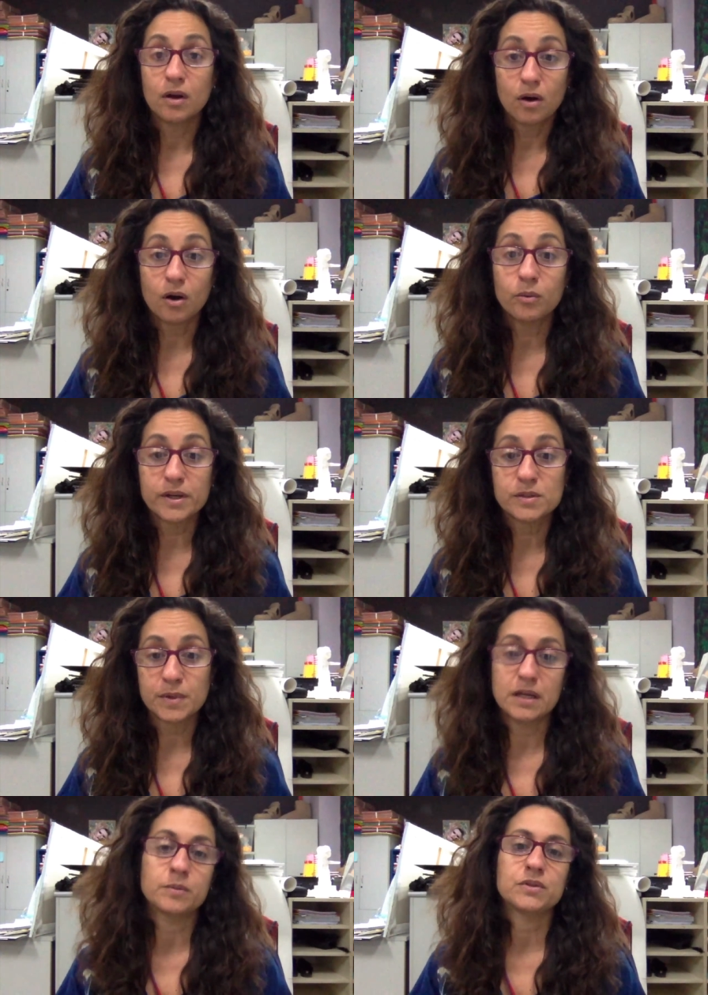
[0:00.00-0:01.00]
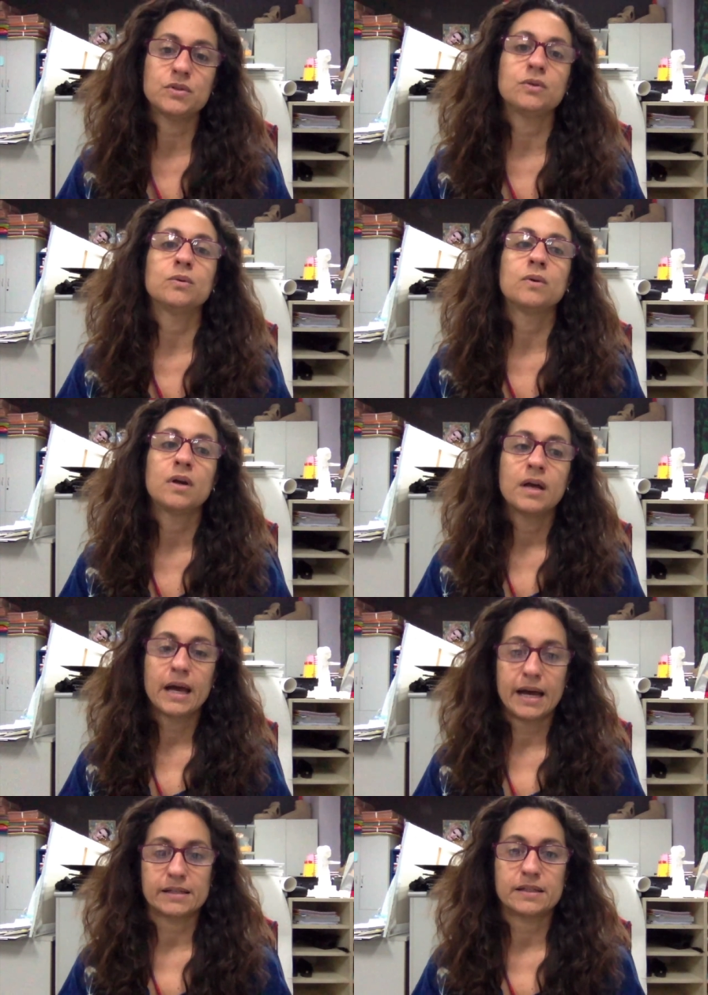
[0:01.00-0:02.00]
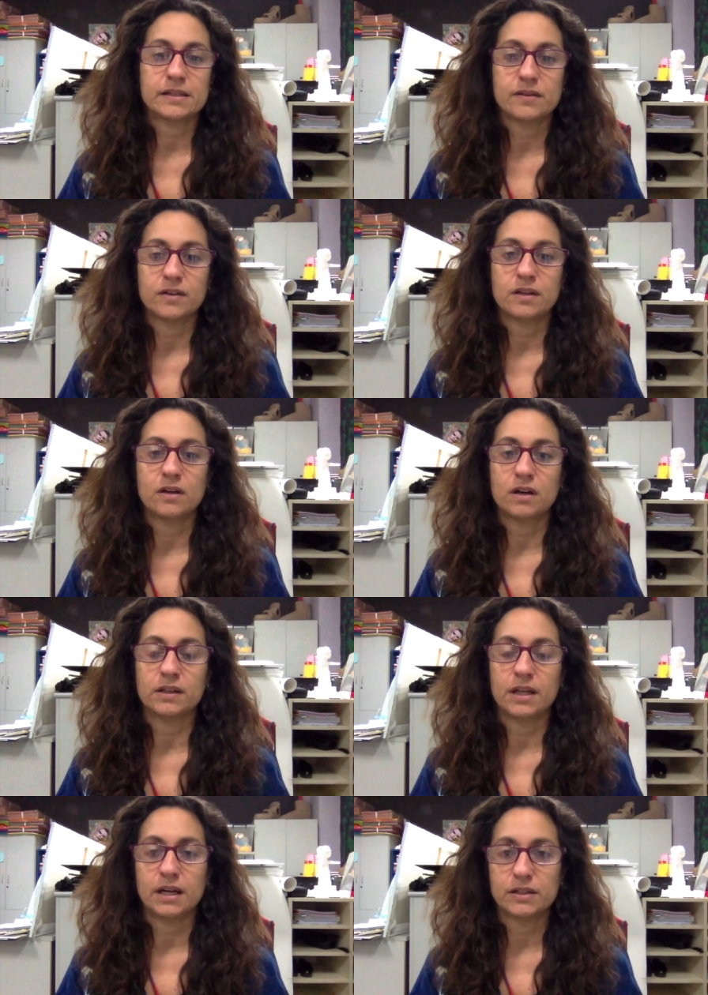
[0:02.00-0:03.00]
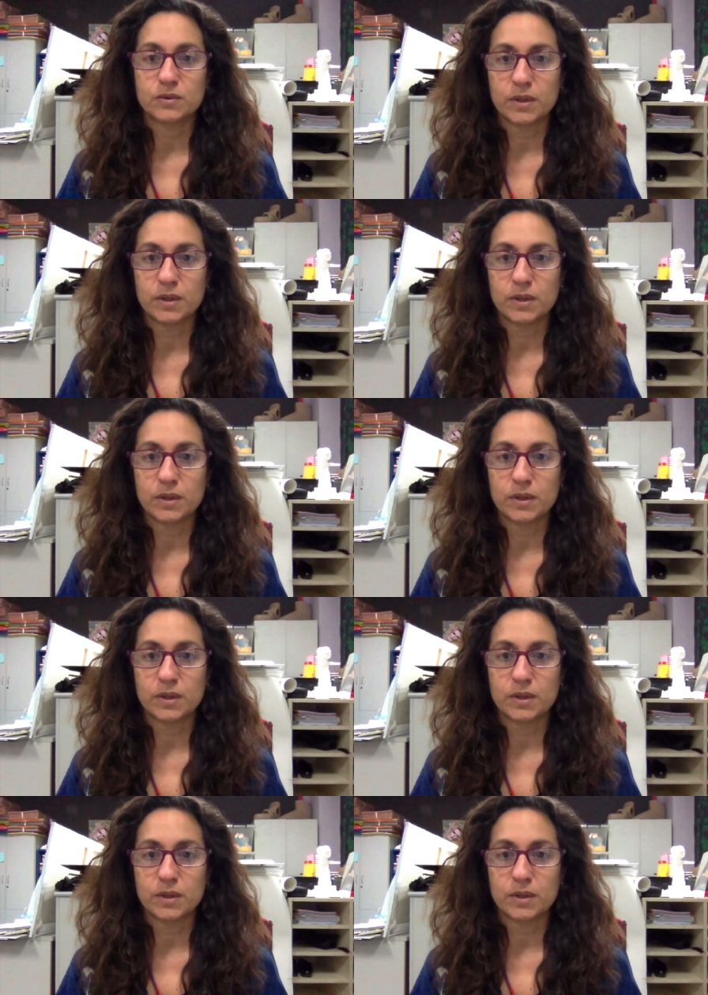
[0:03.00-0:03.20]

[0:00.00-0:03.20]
always been able to access everything online as well